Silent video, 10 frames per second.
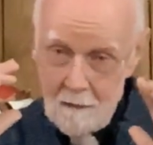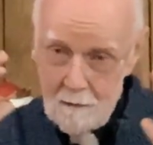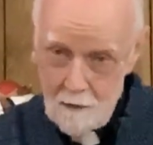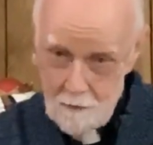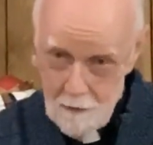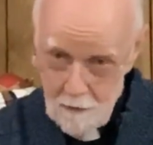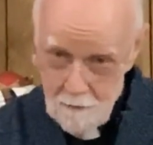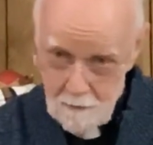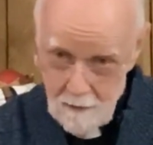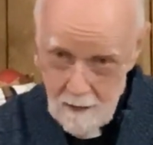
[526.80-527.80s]
the
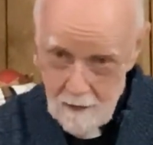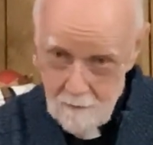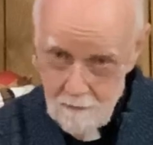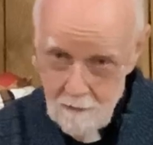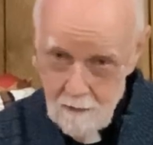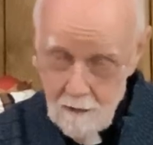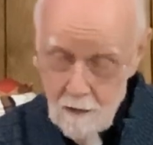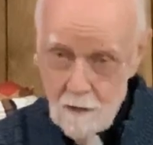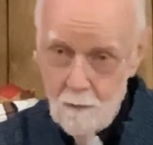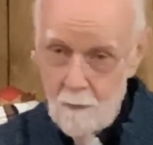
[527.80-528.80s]
eternal God
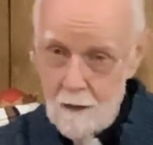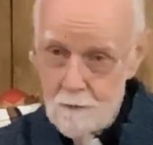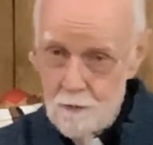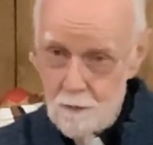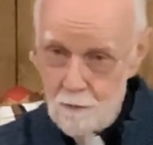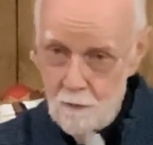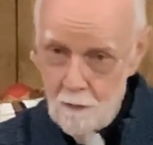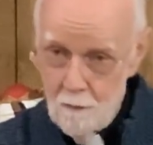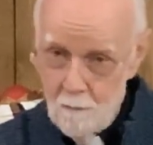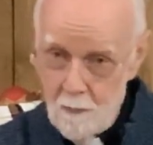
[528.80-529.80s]
went through
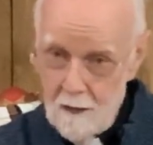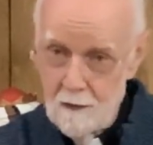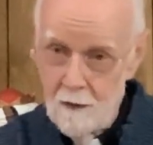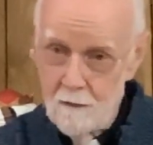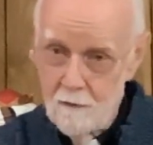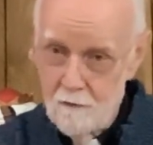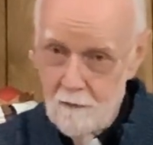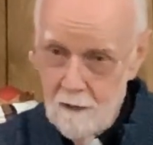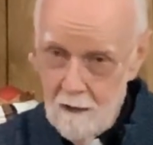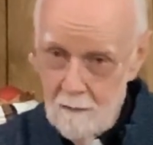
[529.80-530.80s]

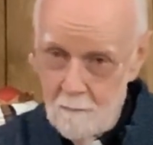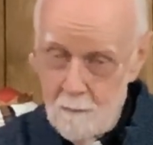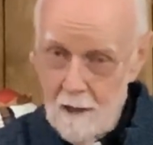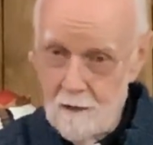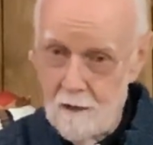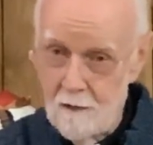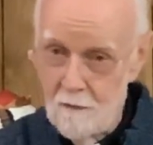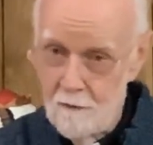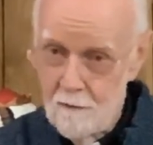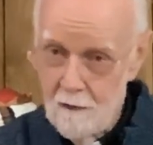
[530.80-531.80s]
billions and
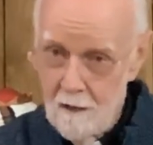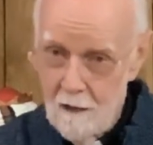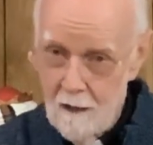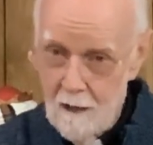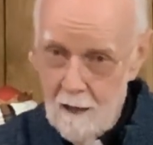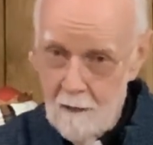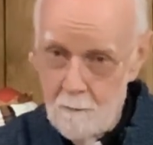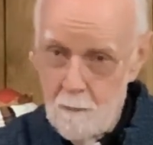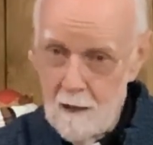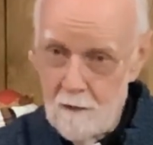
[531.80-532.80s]
billions and
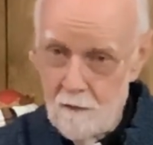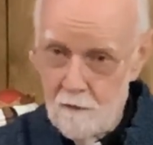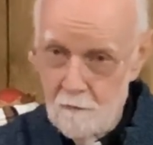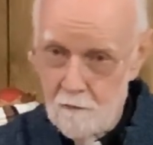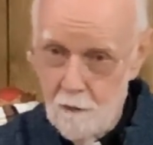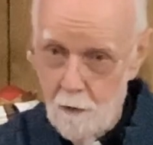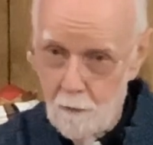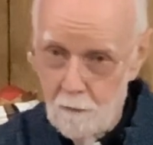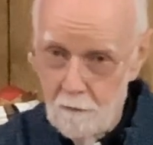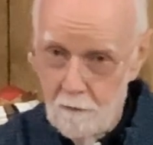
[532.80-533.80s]
billions of
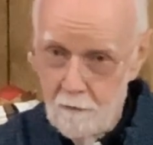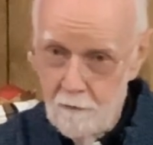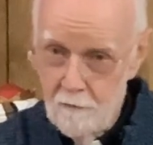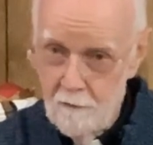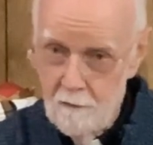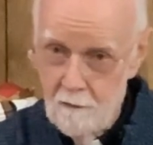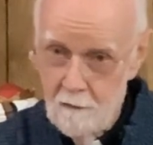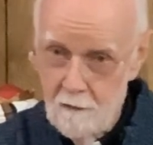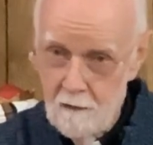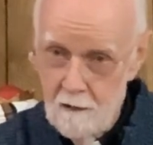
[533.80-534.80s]
souls.
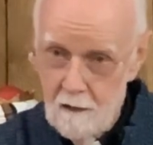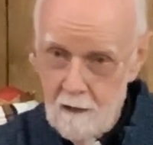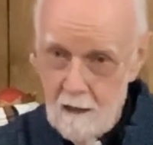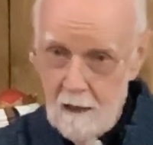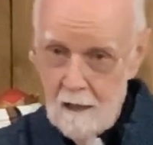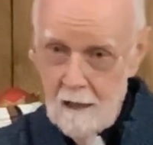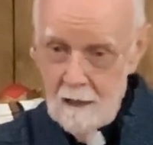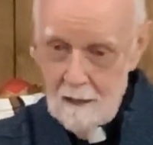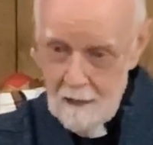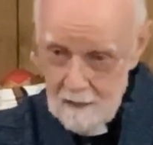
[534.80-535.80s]

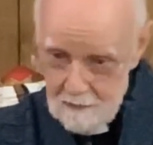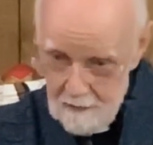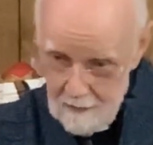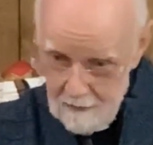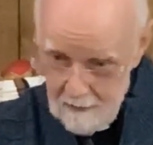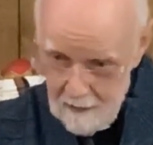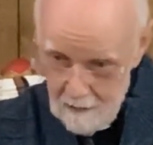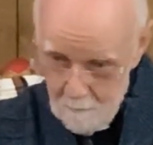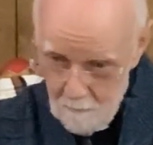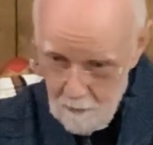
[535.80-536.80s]
And then the day
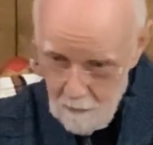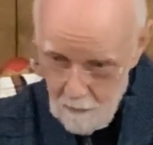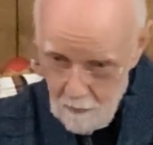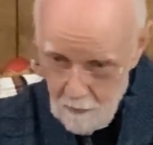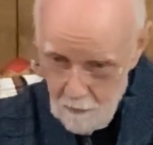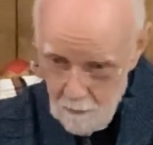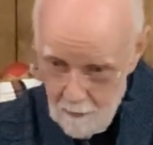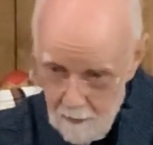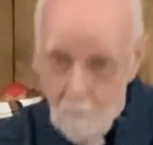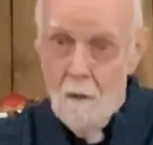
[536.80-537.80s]
came
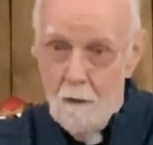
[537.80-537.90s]
where